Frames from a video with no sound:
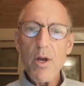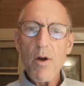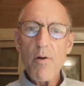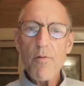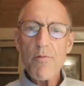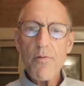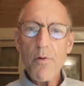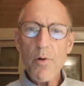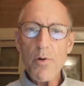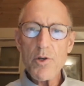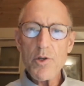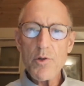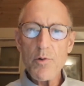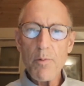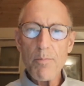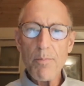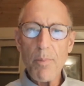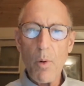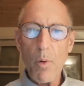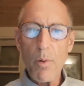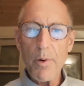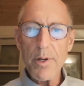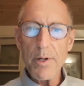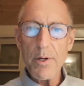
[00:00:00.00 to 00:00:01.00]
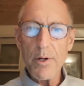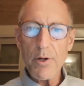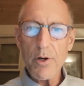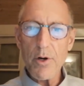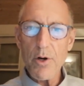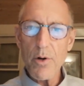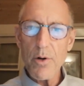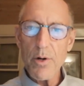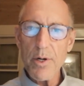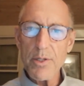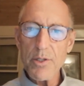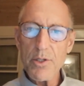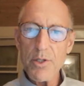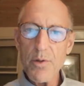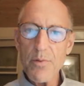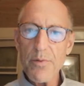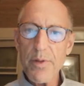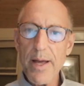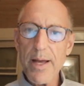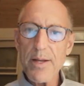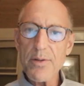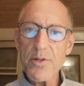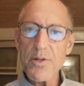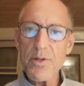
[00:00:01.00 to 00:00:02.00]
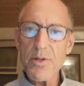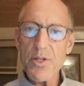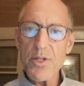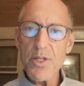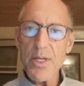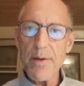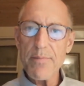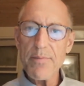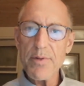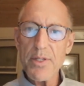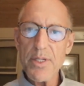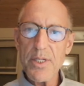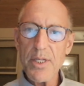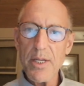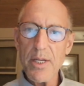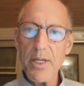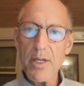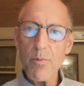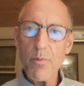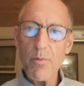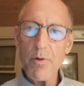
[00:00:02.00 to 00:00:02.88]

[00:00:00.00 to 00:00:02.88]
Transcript: First reporting occurred in 2017,